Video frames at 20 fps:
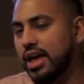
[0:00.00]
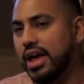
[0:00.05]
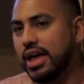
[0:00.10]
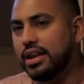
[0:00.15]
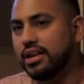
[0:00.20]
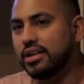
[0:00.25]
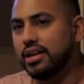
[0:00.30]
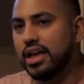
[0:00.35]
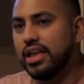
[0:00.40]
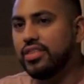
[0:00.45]

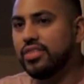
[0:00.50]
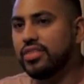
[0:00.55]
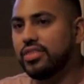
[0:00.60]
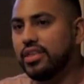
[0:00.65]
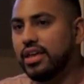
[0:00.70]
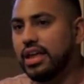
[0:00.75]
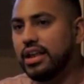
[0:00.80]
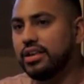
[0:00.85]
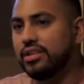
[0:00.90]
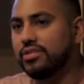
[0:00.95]

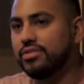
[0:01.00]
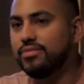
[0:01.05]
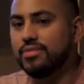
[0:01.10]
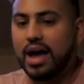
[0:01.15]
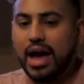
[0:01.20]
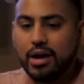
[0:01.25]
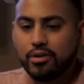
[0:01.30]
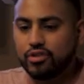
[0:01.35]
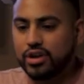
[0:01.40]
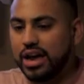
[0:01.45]
and
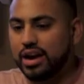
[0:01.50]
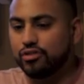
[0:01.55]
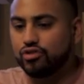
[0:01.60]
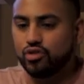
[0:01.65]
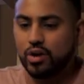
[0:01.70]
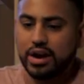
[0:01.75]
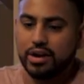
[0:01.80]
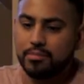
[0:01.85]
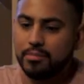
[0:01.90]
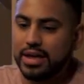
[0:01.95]
I kind of
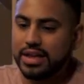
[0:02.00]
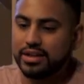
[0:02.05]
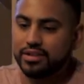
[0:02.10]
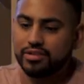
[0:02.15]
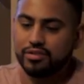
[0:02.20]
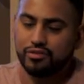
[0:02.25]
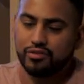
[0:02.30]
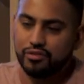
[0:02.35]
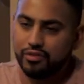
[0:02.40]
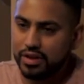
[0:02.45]
try to make it
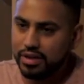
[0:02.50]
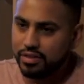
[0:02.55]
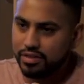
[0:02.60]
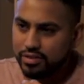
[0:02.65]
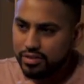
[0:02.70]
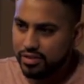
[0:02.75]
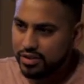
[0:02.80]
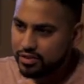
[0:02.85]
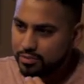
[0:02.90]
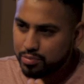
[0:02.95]
to
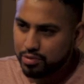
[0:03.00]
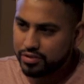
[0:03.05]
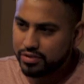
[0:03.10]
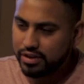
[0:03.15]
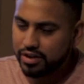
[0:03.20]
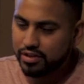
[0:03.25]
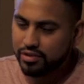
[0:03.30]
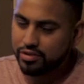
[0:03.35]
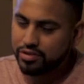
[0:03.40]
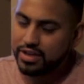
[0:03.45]
fit this
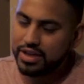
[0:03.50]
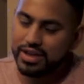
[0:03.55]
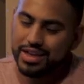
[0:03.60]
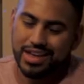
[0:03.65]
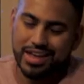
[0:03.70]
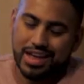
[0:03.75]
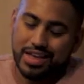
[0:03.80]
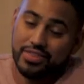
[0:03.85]
particular thing.